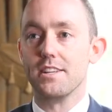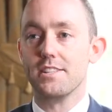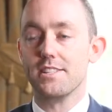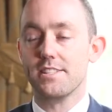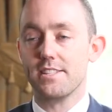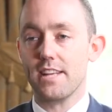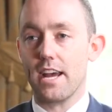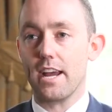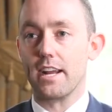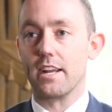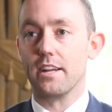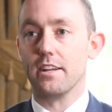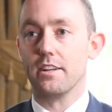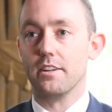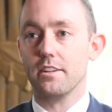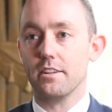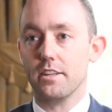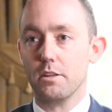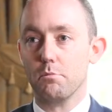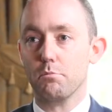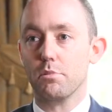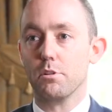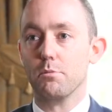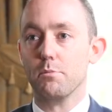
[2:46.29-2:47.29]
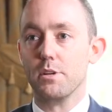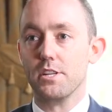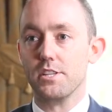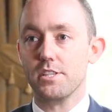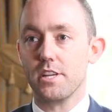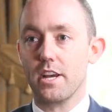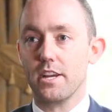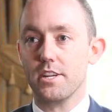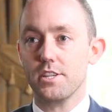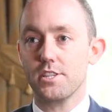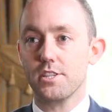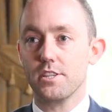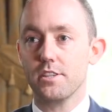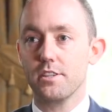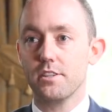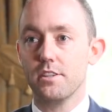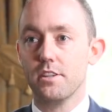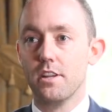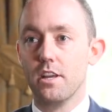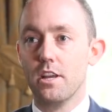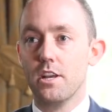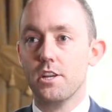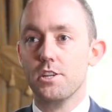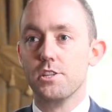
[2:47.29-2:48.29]
a staggered
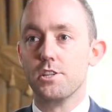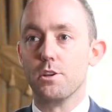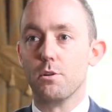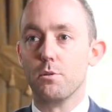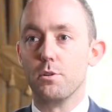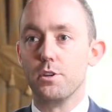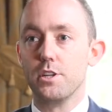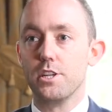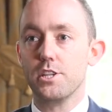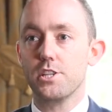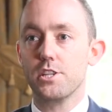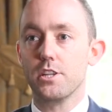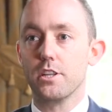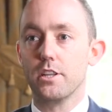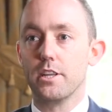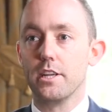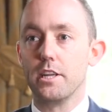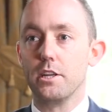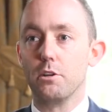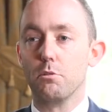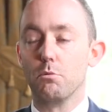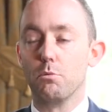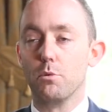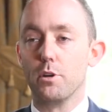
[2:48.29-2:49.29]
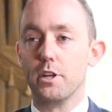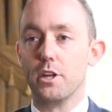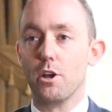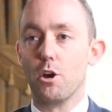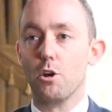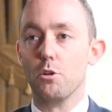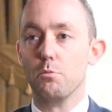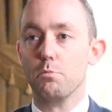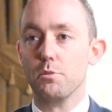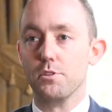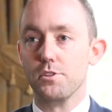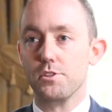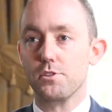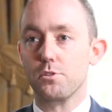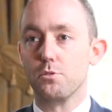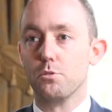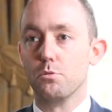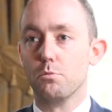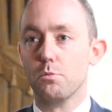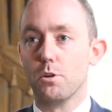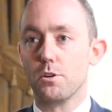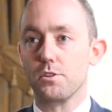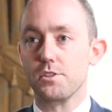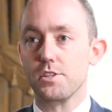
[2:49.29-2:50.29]
implementation. So initially we opened
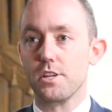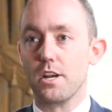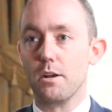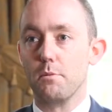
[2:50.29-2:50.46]
Schoolbox